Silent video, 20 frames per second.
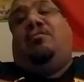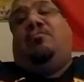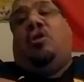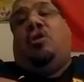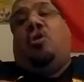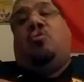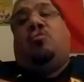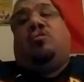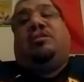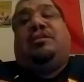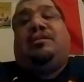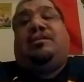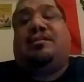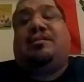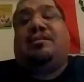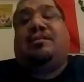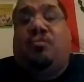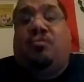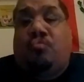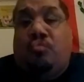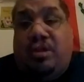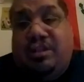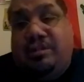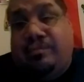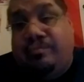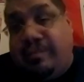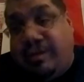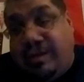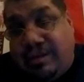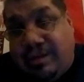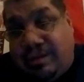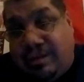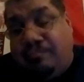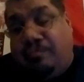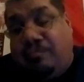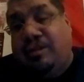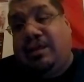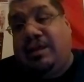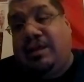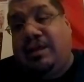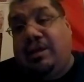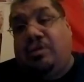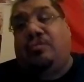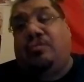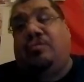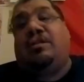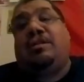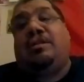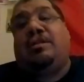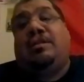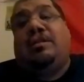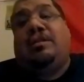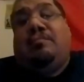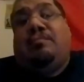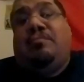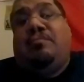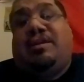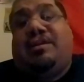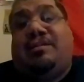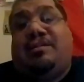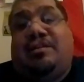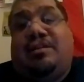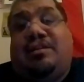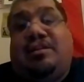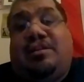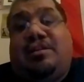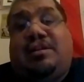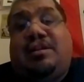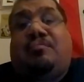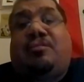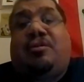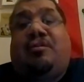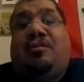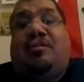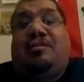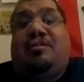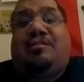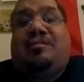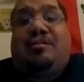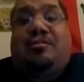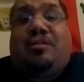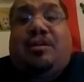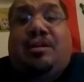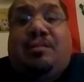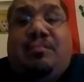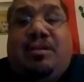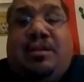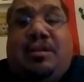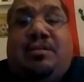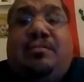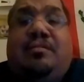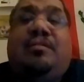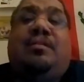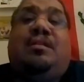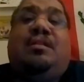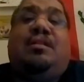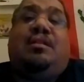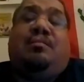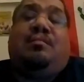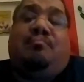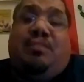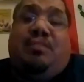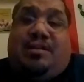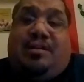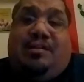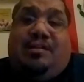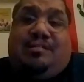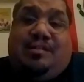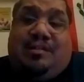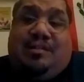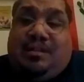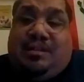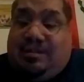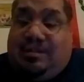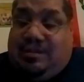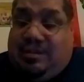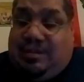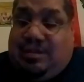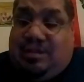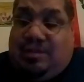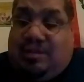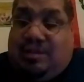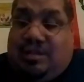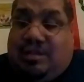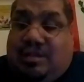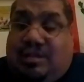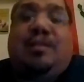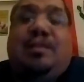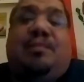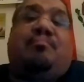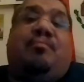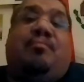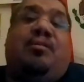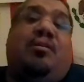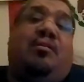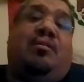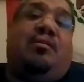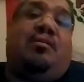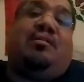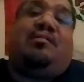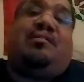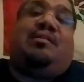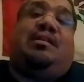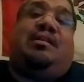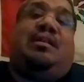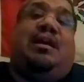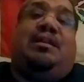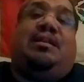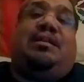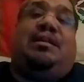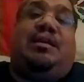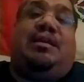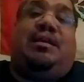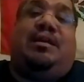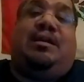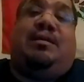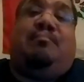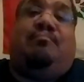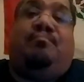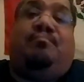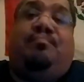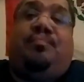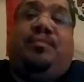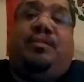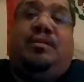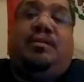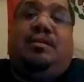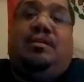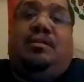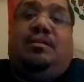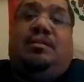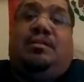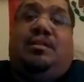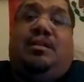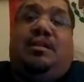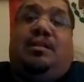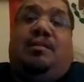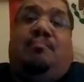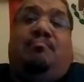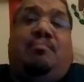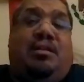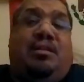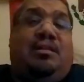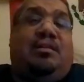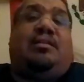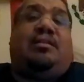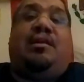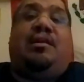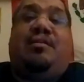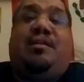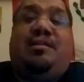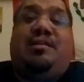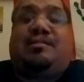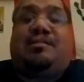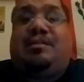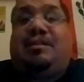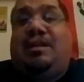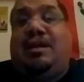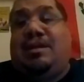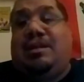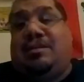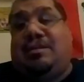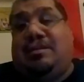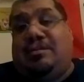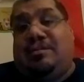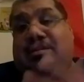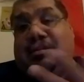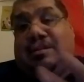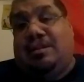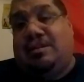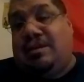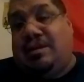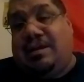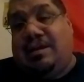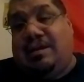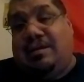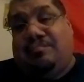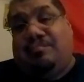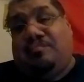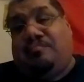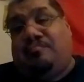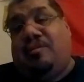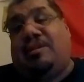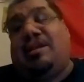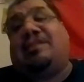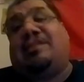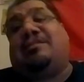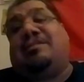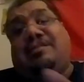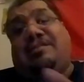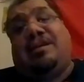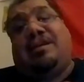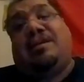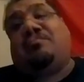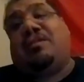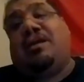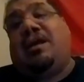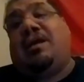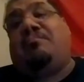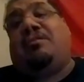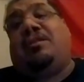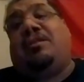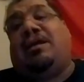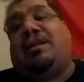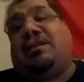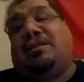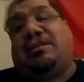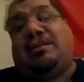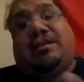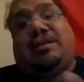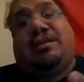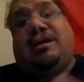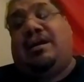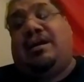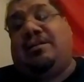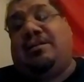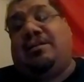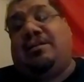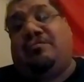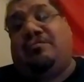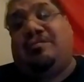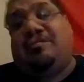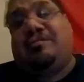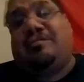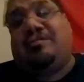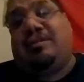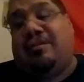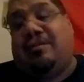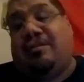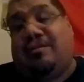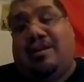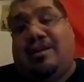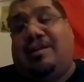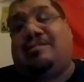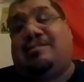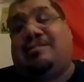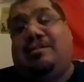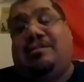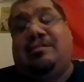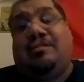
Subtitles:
Oakland and to Richmond and Vallejo because of the shipyards. You know what I mean? Because of the shipyards and the military installations and jobs. But at the same time, a lot of Chicanos, a lot of Raza,